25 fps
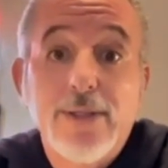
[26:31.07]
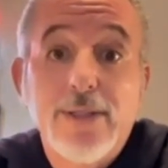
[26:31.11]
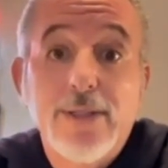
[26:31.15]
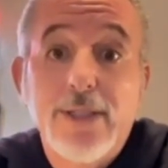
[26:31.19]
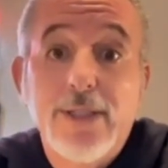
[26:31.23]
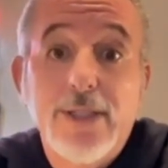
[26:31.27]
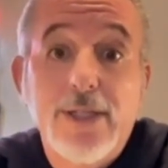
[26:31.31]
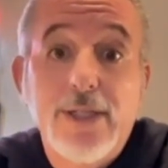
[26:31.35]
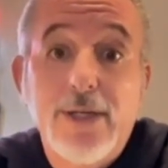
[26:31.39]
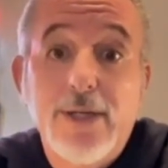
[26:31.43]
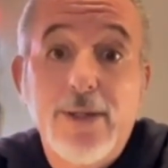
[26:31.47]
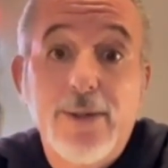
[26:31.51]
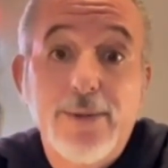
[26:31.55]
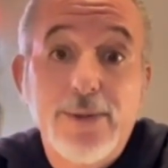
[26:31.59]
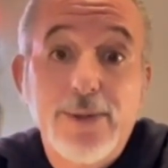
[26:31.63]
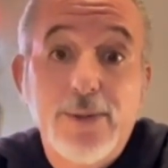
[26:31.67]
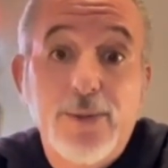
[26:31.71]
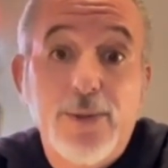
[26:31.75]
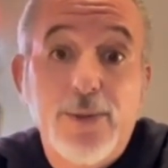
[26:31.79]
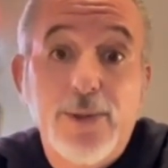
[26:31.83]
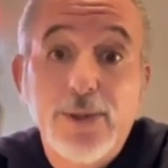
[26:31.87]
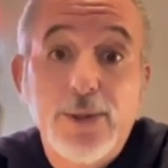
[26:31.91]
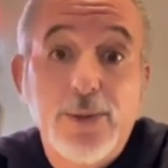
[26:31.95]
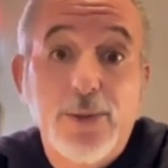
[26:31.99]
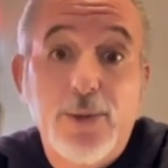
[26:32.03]
You know, it
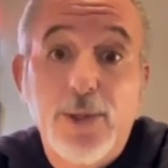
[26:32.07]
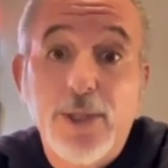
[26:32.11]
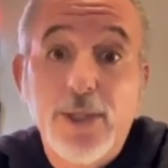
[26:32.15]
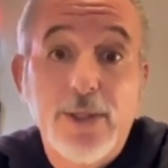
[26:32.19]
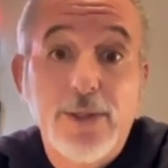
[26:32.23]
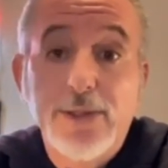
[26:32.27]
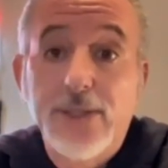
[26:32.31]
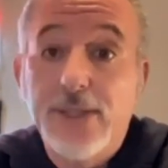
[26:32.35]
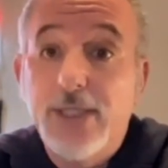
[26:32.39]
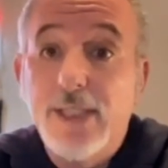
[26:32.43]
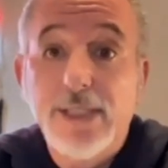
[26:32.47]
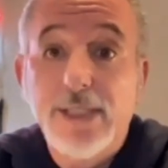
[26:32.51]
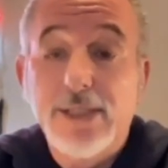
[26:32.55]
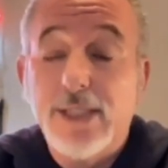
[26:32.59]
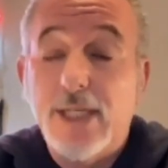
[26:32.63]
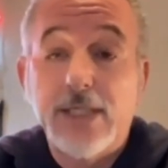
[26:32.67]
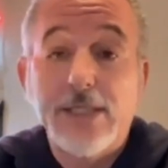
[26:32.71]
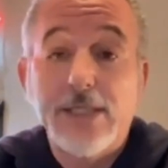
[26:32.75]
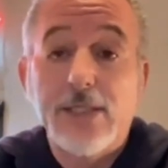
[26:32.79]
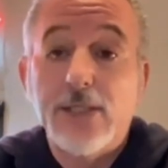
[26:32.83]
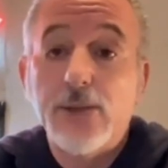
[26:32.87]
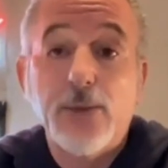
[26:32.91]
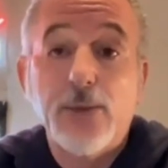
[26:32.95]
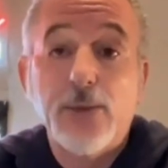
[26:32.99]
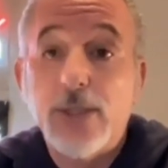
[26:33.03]
was was one of those things.
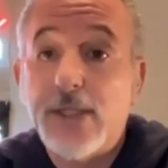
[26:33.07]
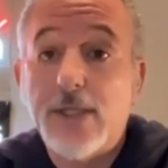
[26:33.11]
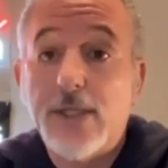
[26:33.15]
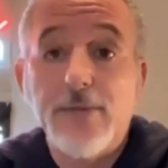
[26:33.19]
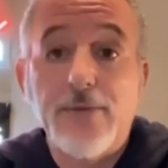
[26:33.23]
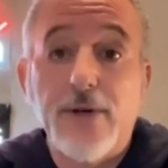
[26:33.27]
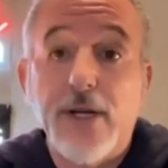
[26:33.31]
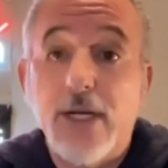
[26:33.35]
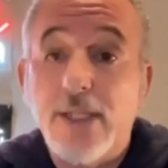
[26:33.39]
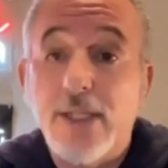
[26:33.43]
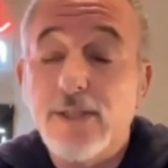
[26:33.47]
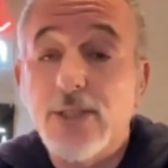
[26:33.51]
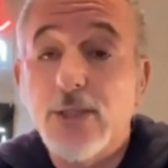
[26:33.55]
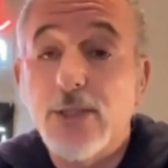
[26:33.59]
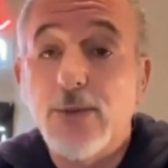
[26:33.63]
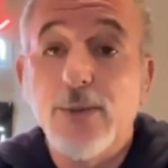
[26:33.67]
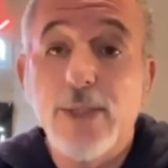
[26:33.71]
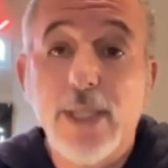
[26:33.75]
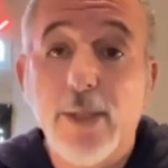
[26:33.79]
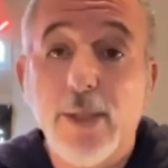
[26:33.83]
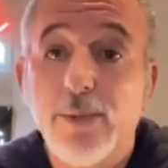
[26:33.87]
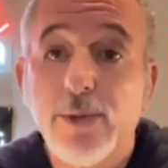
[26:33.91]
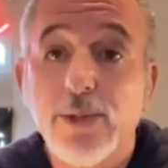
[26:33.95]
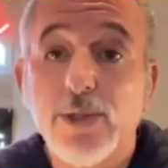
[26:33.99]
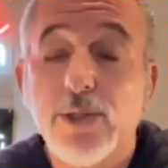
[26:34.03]
I just wanted to find
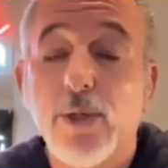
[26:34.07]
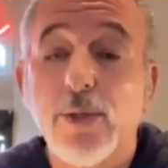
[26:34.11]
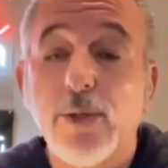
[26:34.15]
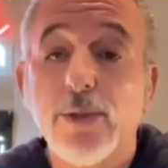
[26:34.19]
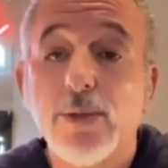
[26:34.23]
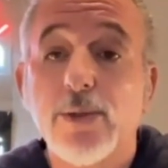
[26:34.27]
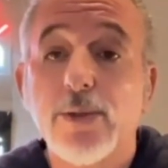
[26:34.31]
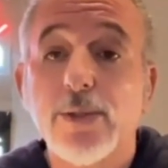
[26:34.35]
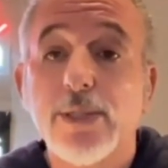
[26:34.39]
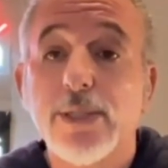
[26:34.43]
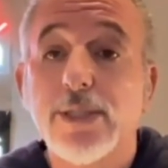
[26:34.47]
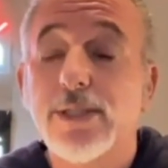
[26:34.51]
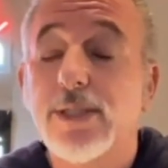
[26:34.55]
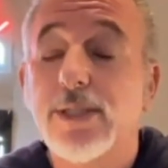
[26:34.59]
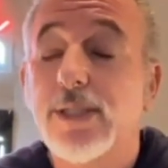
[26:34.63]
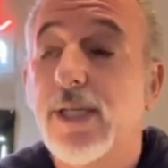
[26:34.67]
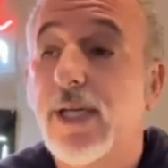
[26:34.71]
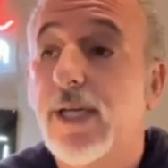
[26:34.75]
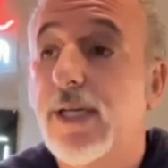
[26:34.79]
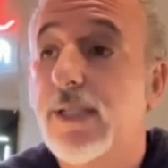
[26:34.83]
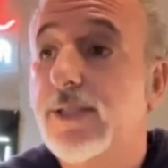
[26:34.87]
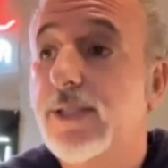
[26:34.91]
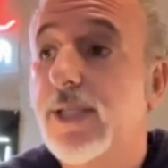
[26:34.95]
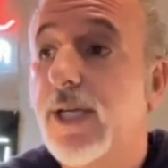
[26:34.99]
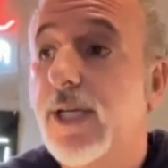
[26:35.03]
someone that was local in the
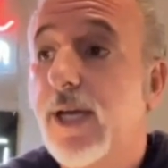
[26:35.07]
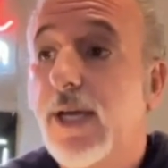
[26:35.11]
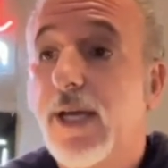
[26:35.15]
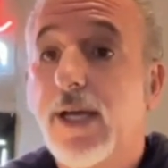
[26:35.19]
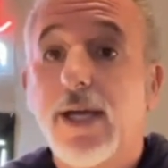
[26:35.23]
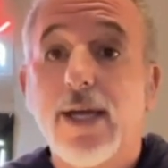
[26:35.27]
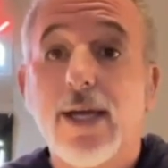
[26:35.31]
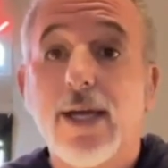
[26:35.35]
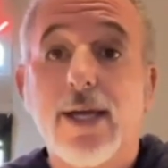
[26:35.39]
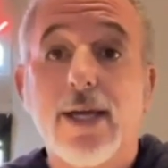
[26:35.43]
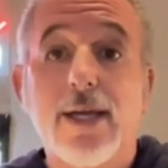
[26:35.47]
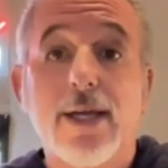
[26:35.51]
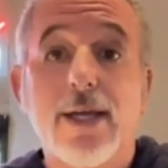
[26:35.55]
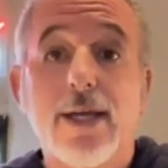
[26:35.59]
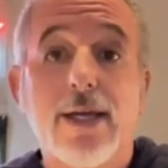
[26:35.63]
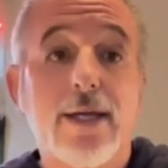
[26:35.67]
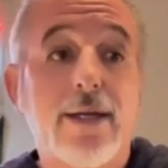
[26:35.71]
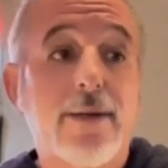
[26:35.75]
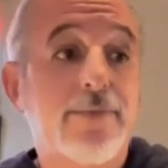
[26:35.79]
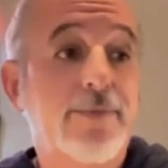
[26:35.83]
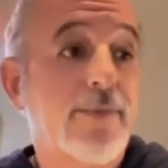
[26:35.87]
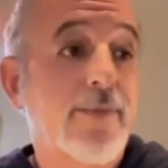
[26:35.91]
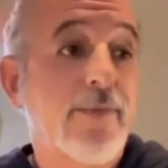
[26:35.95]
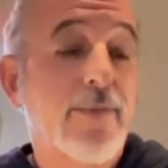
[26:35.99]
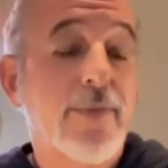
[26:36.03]
States,
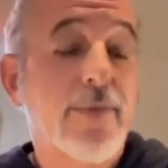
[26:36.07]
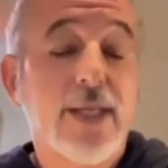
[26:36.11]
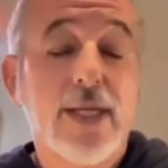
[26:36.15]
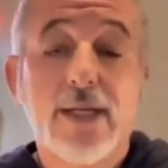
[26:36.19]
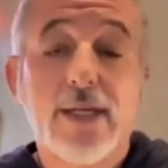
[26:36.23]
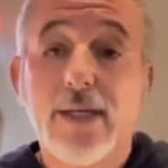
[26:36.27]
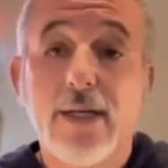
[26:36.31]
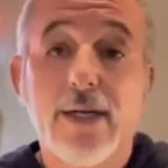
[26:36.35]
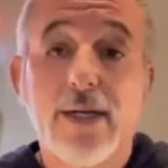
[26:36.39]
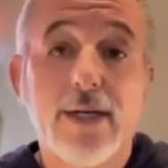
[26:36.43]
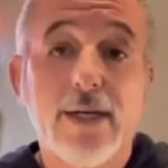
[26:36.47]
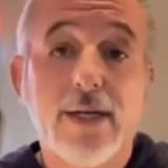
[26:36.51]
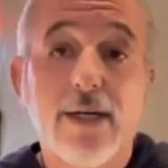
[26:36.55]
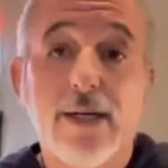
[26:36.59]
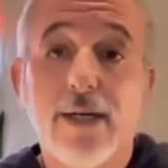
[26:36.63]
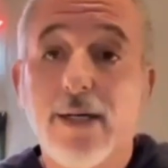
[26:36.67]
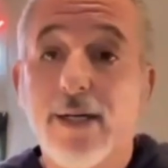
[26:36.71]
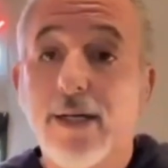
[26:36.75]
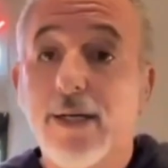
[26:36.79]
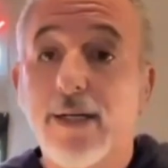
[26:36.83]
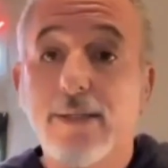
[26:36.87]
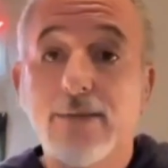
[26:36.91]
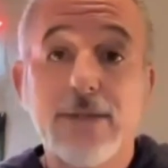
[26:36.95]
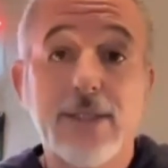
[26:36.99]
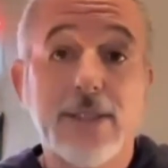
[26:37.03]
and
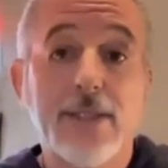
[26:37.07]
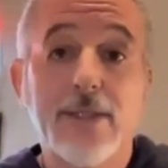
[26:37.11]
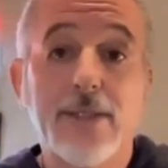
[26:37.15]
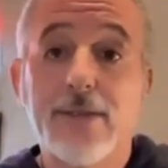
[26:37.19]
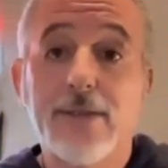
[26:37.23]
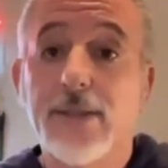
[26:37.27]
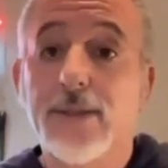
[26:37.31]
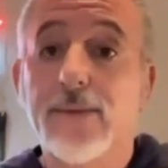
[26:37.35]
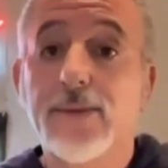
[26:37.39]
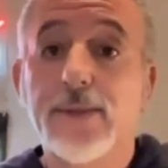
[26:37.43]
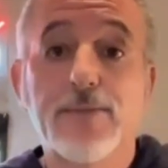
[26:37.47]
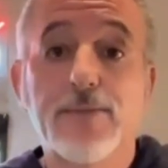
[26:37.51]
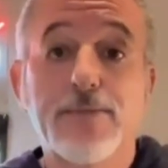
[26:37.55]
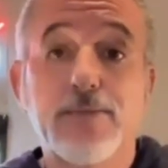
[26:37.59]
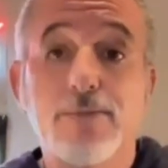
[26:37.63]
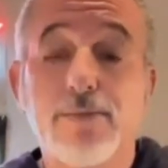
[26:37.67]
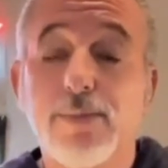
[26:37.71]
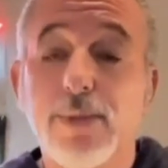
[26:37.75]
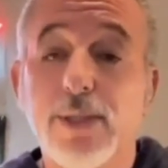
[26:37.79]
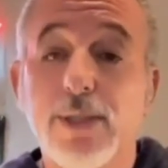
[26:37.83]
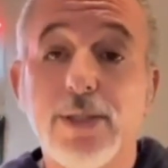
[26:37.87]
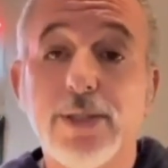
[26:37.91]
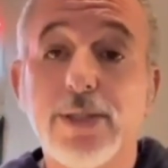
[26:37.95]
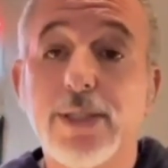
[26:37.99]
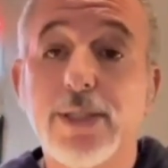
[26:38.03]
uh, you know, he was
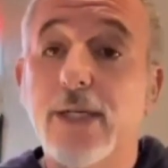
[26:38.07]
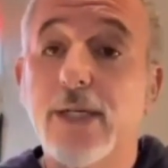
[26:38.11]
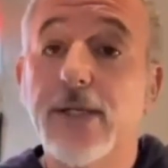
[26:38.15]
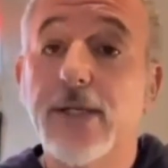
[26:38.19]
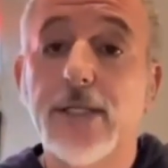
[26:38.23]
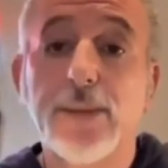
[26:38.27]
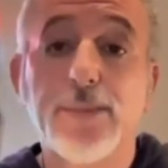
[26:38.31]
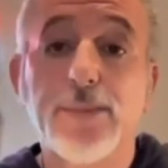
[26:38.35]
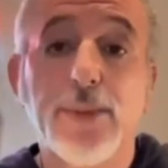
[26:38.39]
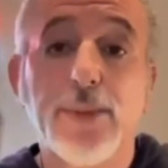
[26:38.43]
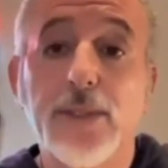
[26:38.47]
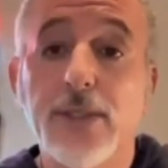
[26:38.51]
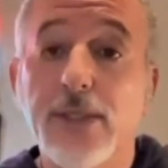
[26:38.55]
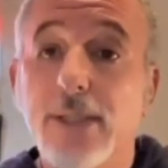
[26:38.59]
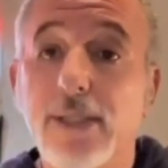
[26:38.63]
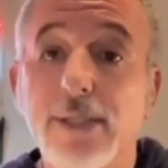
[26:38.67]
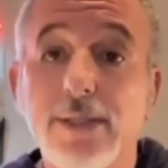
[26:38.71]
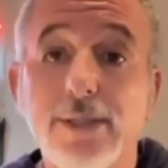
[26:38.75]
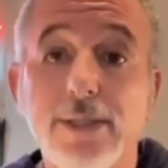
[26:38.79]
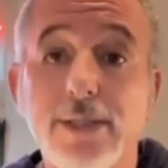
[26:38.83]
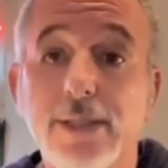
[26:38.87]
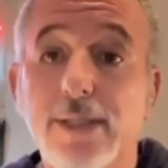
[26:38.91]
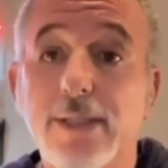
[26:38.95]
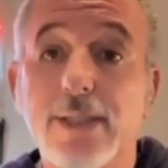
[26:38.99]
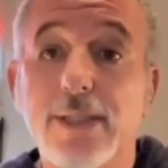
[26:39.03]
military,
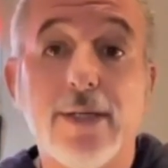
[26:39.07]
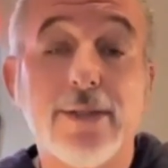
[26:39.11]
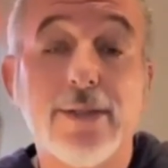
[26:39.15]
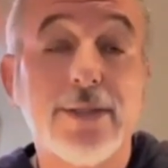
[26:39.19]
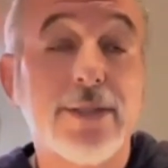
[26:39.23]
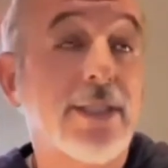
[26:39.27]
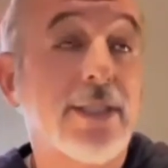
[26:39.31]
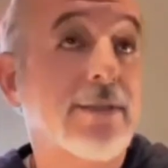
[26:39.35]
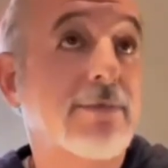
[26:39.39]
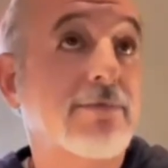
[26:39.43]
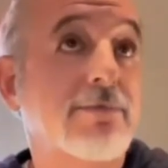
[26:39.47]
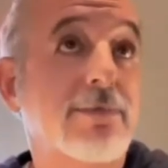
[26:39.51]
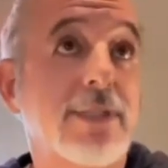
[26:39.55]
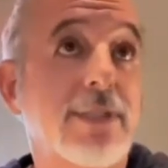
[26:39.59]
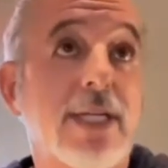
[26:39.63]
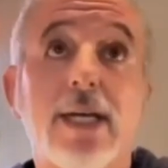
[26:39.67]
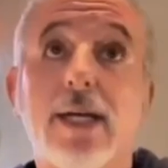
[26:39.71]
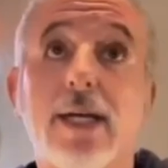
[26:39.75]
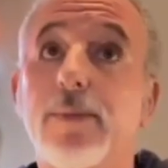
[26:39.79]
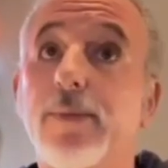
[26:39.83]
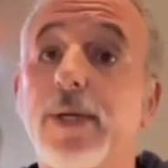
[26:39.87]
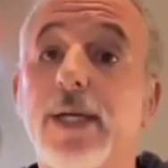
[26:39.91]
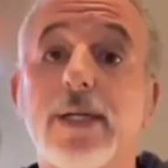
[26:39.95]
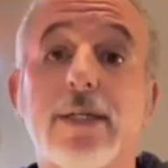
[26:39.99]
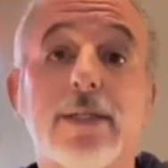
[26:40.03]
police, and I was like,
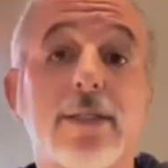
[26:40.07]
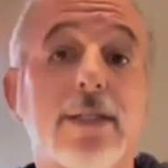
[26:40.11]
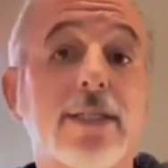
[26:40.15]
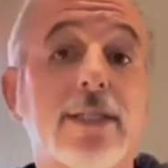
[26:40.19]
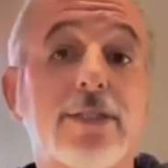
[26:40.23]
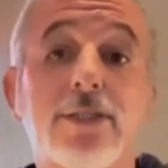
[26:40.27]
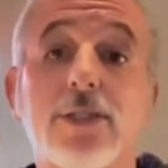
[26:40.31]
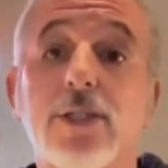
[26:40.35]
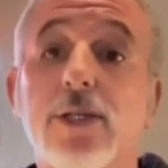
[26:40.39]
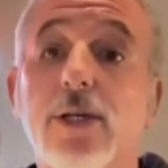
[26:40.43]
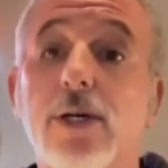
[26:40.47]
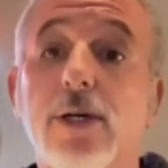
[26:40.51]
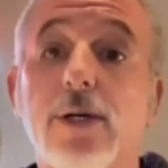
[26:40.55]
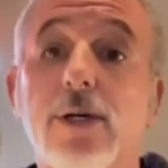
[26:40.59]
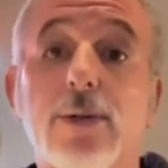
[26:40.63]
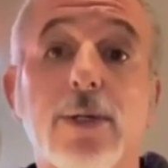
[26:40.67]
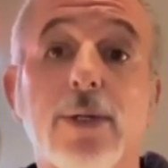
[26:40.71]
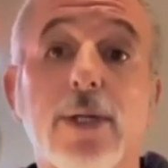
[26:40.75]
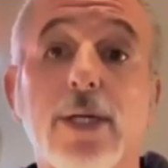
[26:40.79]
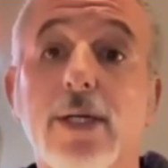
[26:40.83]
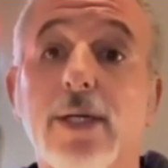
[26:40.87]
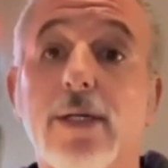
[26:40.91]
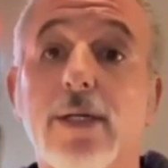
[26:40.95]
yeah, man, let's go,